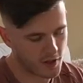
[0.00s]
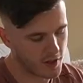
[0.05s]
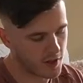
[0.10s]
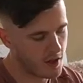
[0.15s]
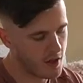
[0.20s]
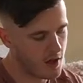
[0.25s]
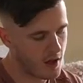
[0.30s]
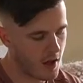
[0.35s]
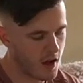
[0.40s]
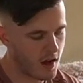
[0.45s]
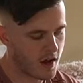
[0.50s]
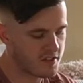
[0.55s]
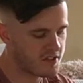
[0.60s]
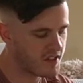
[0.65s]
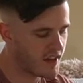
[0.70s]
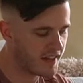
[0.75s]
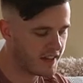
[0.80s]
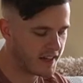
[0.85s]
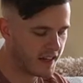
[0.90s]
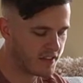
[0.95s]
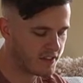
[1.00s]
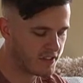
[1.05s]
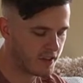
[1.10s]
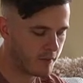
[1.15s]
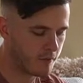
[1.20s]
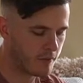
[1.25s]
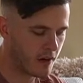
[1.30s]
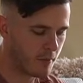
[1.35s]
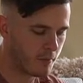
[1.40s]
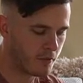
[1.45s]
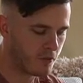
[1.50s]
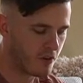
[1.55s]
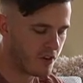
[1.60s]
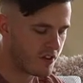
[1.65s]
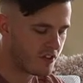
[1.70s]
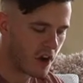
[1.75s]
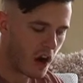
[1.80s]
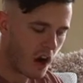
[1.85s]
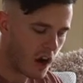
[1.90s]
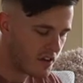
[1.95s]
it. Taking
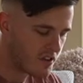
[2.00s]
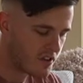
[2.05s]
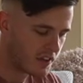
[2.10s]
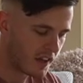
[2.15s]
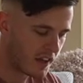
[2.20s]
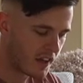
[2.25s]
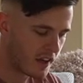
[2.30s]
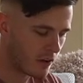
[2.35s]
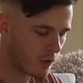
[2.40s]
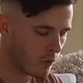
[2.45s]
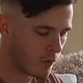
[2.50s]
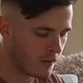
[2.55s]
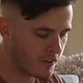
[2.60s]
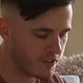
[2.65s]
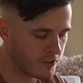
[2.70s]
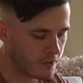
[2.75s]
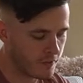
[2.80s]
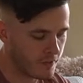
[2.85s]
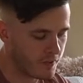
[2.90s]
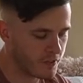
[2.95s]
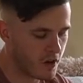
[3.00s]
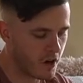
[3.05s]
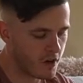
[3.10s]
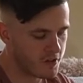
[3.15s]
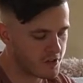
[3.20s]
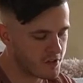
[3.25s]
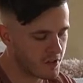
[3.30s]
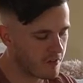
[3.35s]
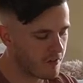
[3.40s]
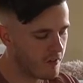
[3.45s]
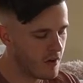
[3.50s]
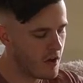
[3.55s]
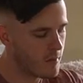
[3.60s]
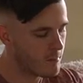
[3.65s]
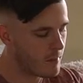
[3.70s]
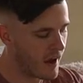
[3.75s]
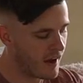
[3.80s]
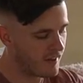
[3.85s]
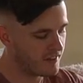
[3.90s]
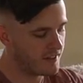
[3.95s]
anti-inflammatories, icing it and all this kind of stuff.
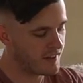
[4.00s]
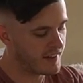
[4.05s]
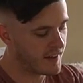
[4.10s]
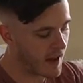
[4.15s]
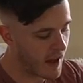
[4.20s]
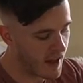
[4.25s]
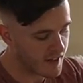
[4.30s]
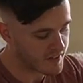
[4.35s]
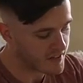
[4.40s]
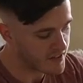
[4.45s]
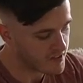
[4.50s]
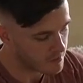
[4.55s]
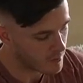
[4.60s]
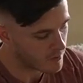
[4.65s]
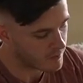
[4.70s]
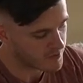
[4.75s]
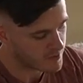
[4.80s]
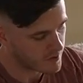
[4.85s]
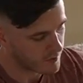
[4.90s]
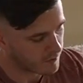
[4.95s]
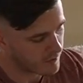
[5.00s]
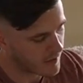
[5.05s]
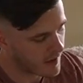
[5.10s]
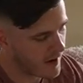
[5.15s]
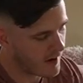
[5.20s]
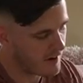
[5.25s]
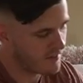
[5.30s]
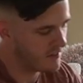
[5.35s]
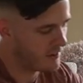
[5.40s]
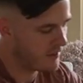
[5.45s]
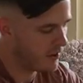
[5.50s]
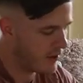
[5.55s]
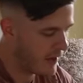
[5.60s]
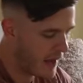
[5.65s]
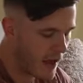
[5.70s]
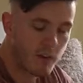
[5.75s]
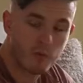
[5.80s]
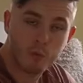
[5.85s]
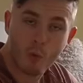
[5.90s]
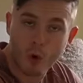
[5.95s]
But actually, since moving to the flat, I actually only
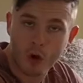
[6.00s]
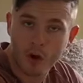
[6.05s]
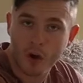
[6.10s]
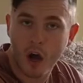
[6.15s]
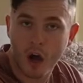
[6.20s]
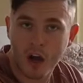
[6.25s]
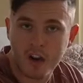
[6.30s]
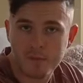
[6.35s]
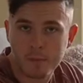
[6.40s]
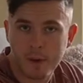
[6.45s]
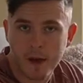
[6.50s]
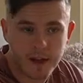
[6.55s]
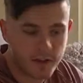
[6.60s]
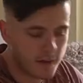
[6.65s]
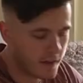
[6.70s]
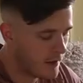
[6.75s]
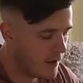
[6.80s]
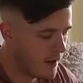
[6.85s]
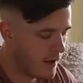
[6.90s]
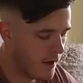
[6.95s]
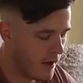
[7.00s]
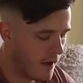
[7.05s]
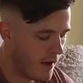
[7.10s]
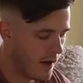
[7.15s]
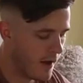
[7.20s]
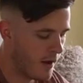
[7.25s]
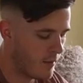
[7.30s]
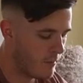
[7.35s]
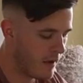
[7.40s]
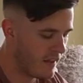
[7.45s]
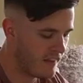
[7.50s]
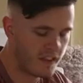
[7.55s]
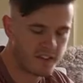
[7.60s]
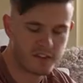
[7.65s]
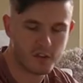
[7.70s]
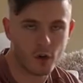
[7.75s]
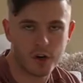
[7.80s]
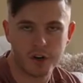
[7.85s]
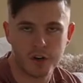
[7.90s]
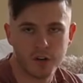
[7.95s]
have one ice pack. And
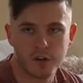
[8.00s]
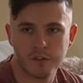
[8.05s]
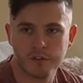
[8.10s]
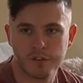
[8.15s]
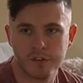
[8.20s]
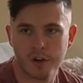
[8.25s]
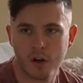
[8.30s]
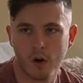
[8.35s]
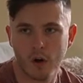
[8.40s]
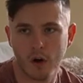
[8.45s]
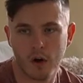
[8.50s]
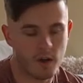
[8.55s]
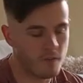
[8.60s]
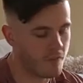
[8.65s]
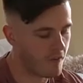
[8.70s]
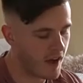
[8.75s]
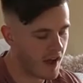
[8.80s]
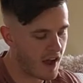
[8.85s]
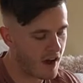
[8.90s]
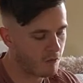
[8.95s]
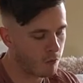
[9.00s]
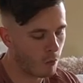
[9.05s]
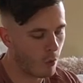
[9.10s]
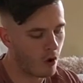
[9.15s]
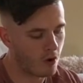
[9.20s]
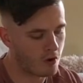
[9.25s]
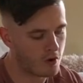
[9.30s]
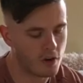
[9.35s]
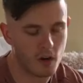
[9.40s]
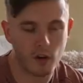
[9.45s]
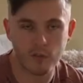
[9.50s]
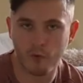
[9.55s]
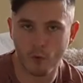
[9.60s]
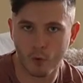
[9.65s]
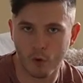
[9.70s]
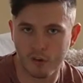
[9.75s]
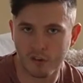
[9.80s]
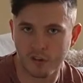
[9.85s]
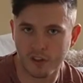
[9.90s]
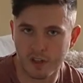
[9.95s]
that's not enough, you know. If I have one and I
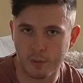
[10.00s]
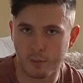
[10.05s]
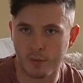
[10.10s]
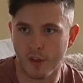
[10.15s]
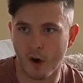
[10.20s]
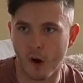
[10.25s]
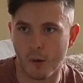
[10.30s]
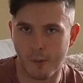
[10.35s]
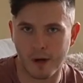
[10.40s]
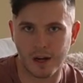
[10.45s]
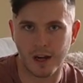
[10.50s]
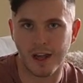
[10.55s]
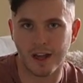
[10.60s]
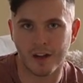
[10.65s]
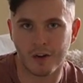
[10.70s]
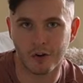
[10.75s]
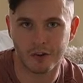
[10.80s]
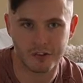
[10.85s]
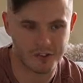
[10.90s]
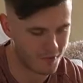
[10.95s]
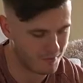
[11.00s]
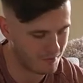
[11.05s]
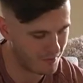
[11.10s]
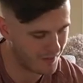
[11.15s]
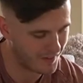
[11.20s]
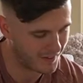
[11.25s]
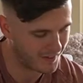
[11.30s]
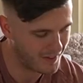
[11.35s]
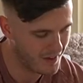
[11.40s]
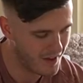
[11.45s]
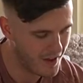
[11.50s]
fall asleep with it on my leg or something,